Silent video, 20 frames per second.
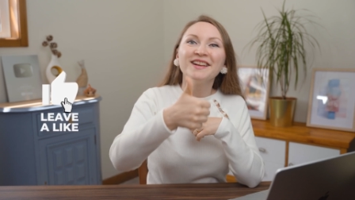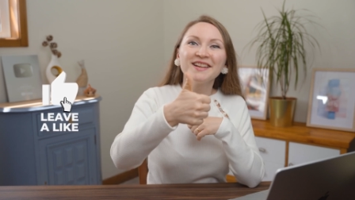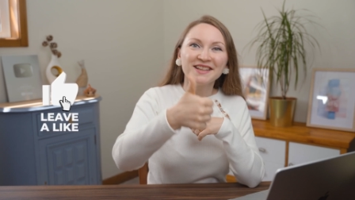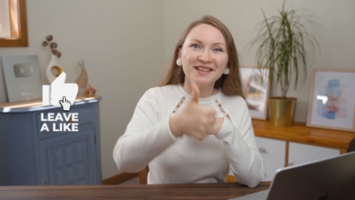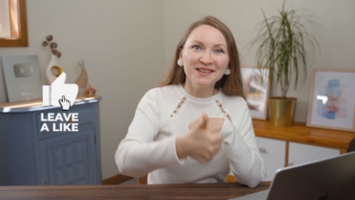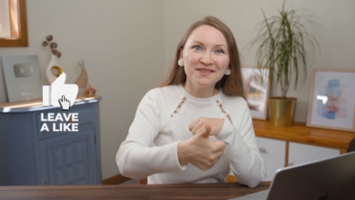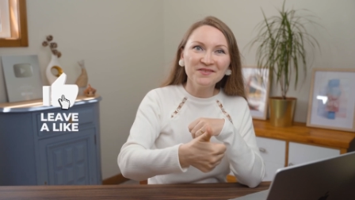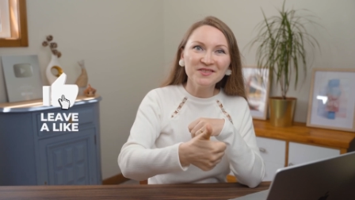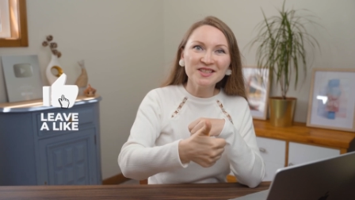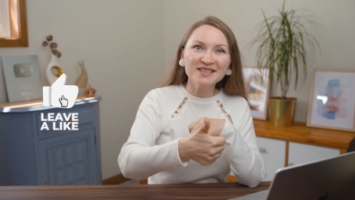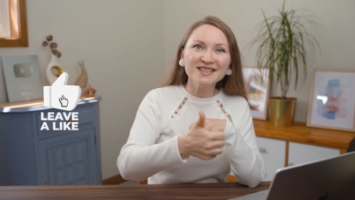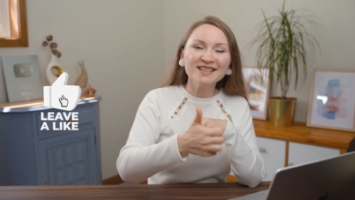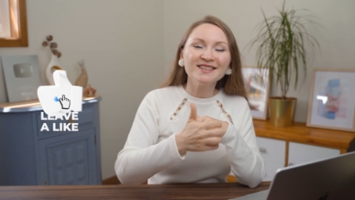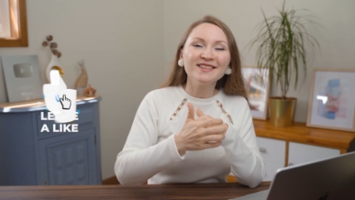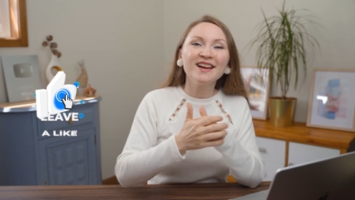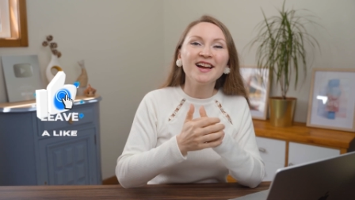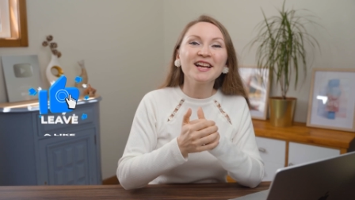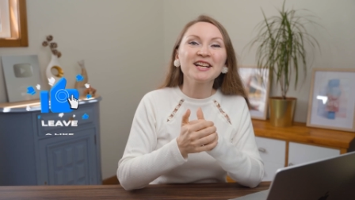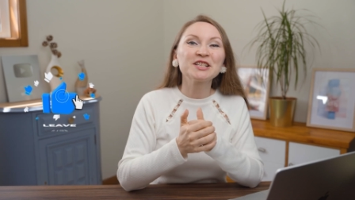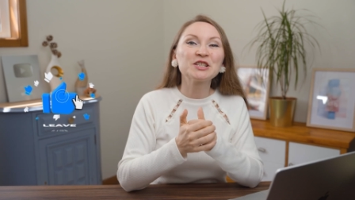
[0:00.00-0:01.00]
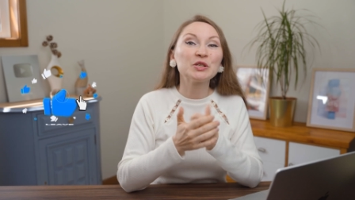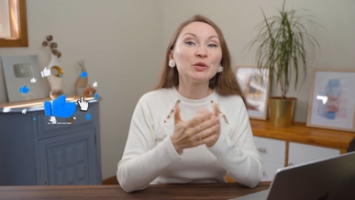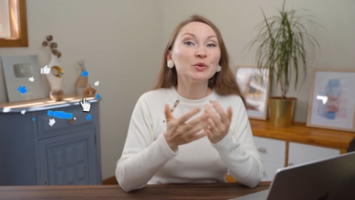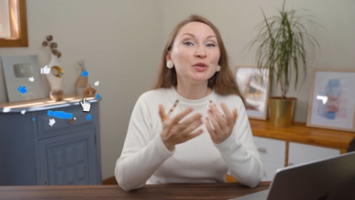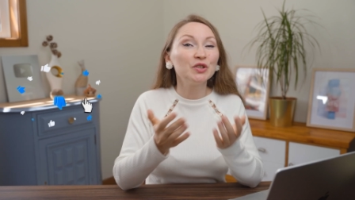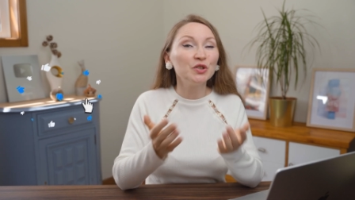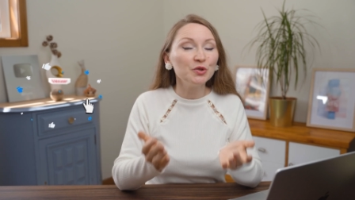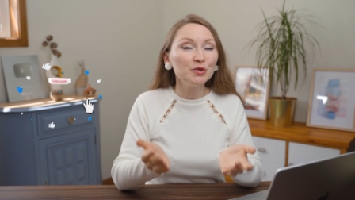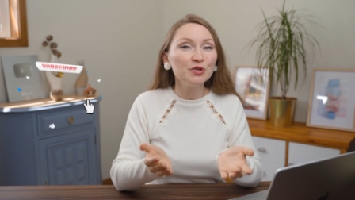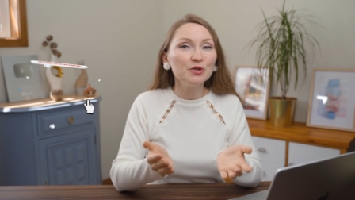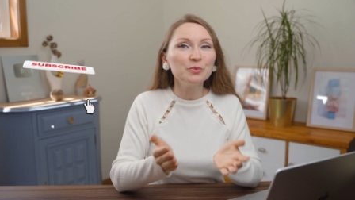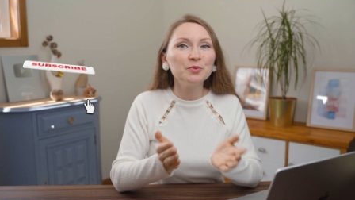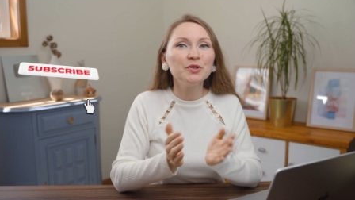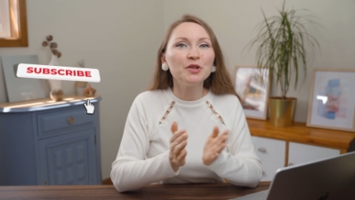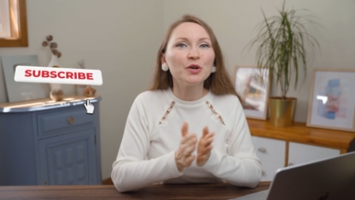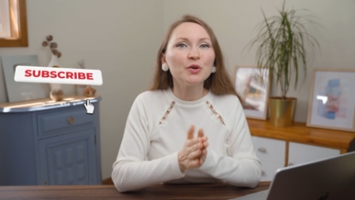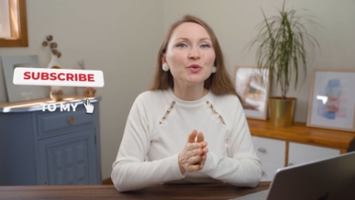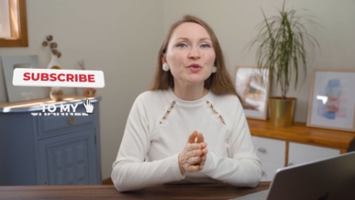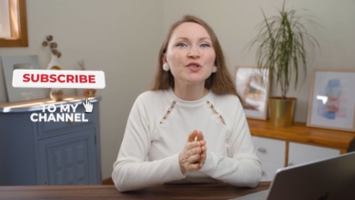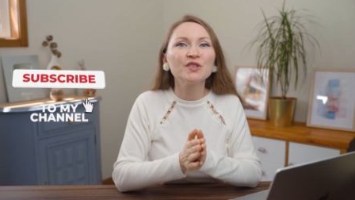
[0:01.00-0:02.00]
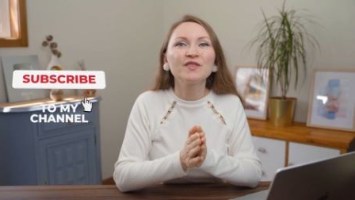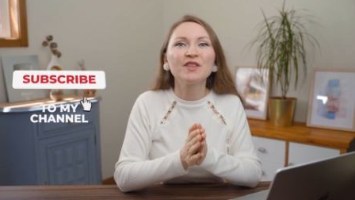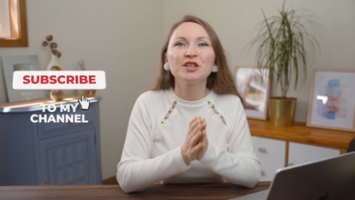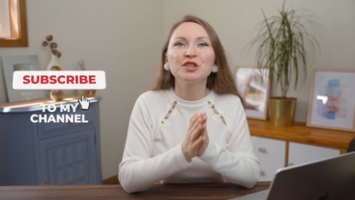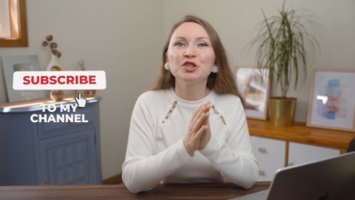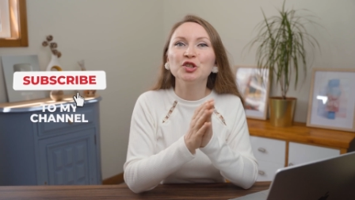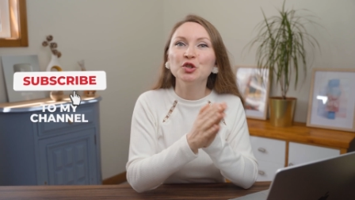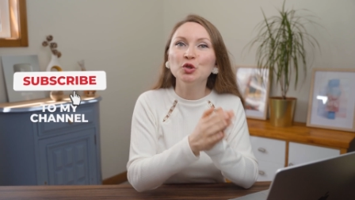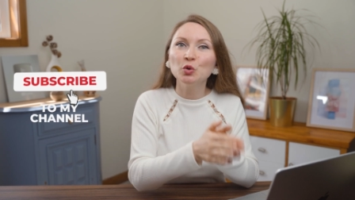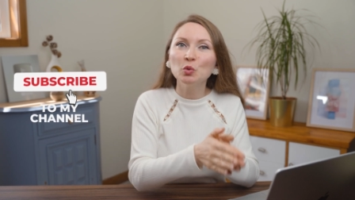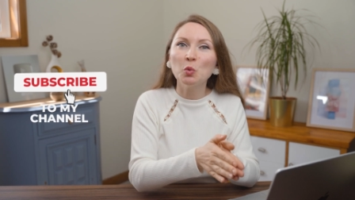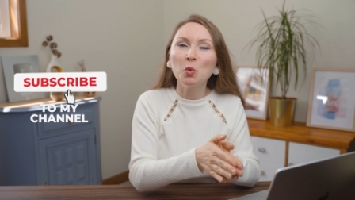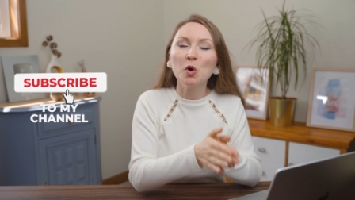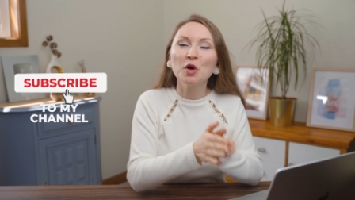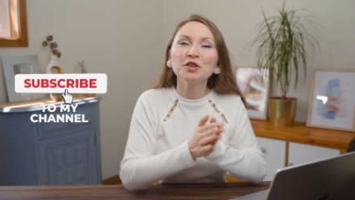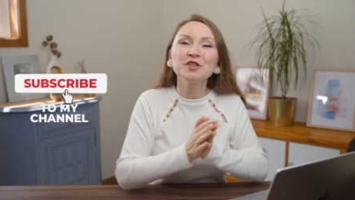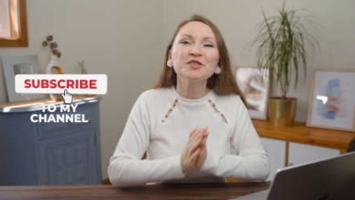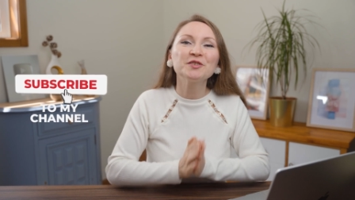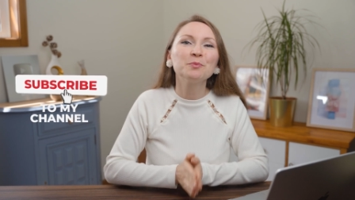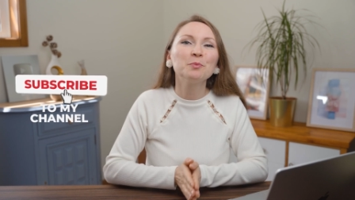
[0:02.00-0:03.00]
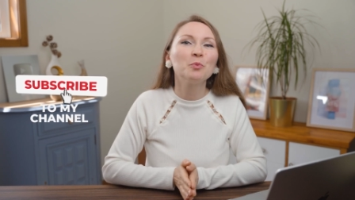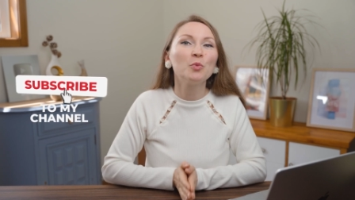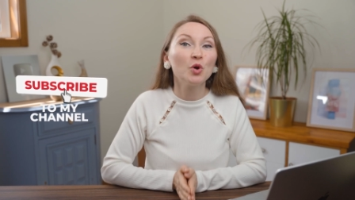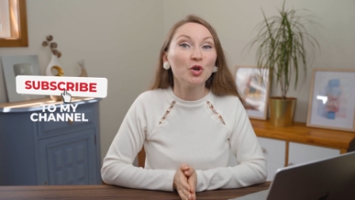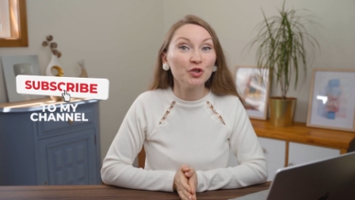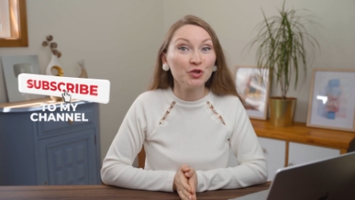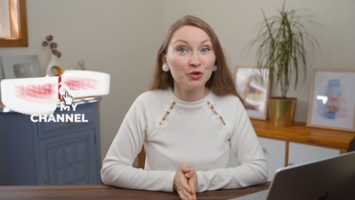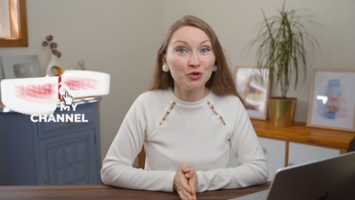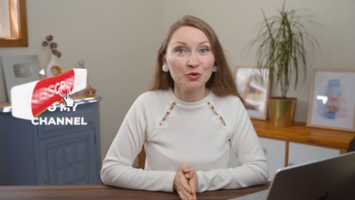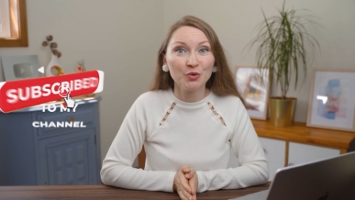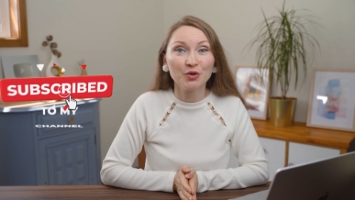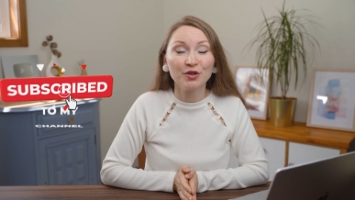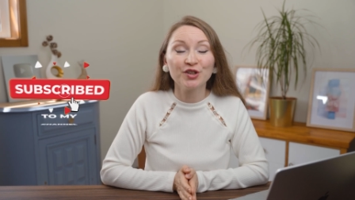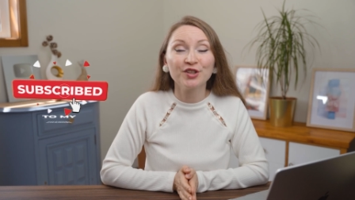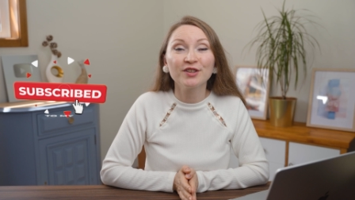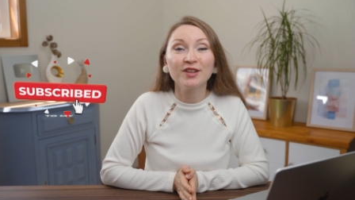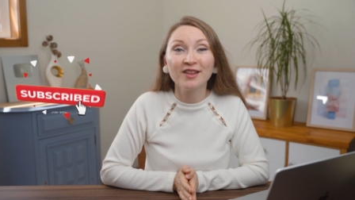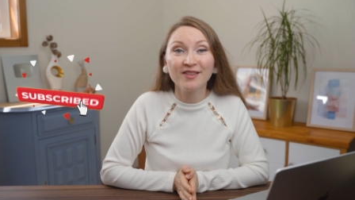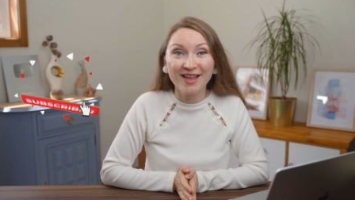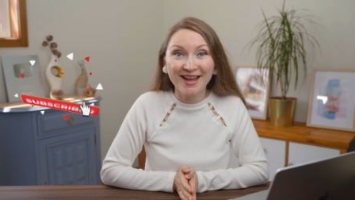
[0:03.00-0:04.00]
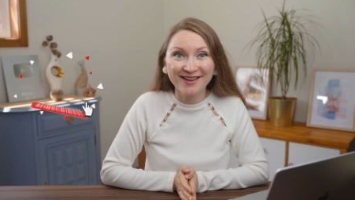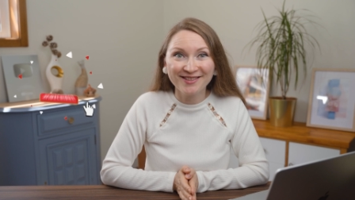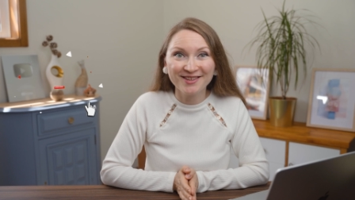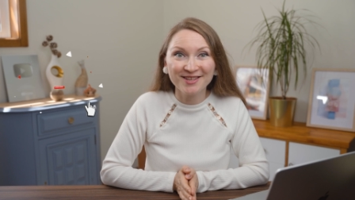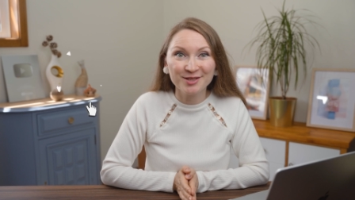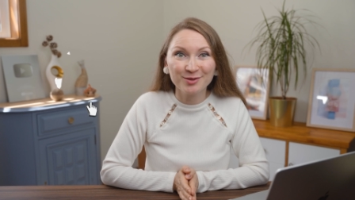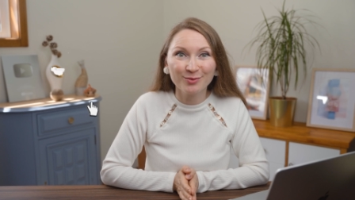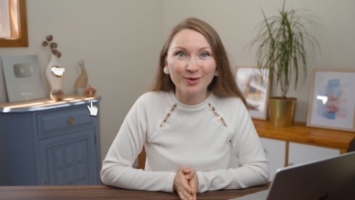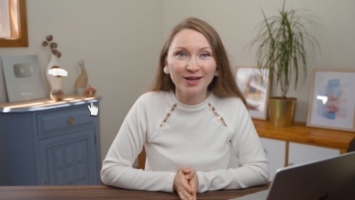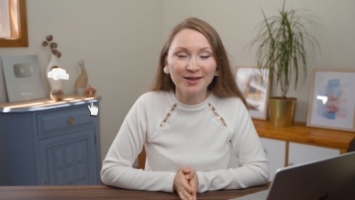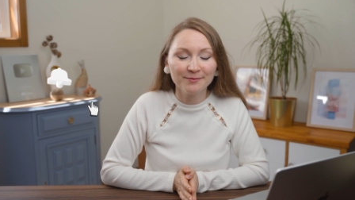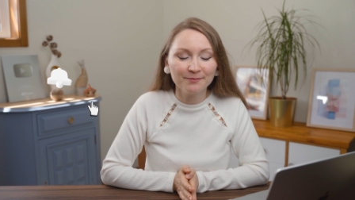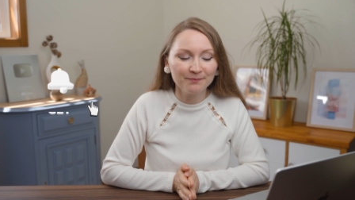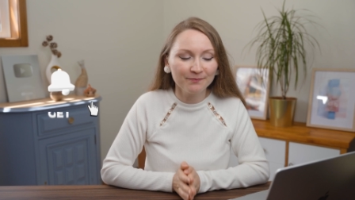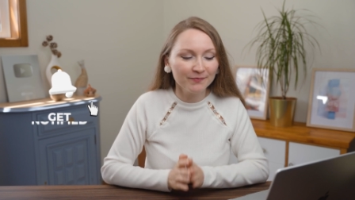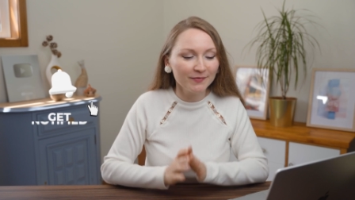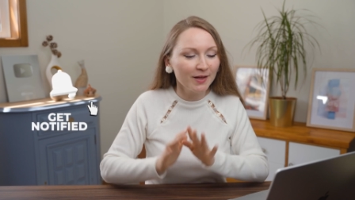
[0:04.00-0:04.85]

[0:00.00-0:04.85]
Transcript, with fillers: Give this a like so YouTube knows that you want more tutorial like this one.